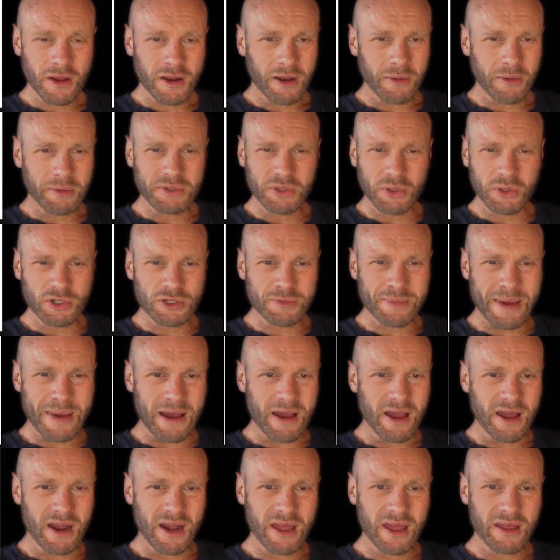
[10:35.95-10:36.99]
Like we talked
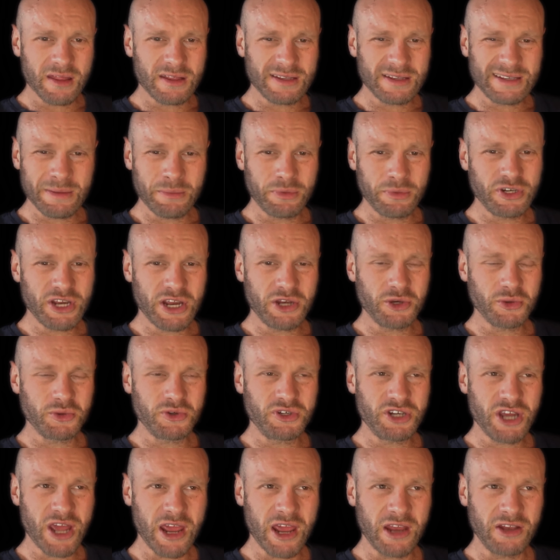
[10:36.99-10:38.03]
about earlier, the simple change will
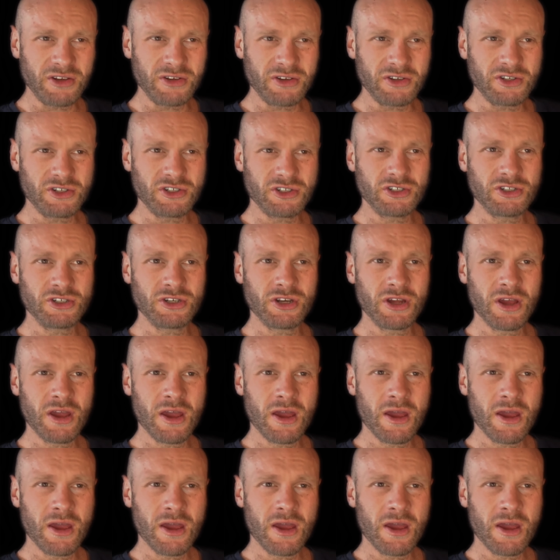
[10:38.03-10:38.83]
change